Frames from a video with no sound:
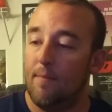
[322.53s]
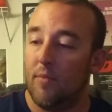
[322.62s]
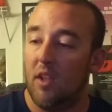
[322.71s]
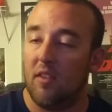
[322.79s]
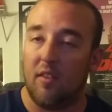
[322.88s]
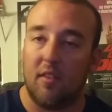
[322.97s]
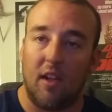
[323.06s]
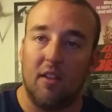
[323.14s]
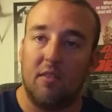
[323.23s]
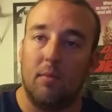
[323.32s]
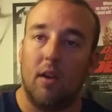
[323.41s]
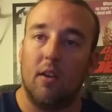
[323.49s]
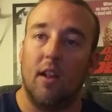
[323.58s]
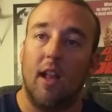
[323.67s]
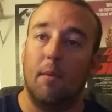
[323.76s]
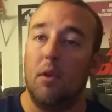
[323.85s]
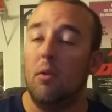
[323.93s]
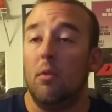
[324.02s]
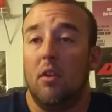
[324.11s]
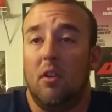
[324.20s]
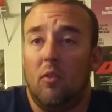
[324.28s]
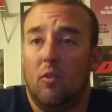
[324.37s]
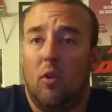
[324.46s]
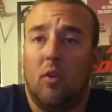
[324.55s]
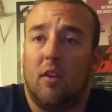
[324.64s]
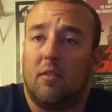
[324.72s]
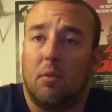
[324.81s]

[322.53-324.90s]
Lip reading: it's a slightly smaller than that, but you really don't notice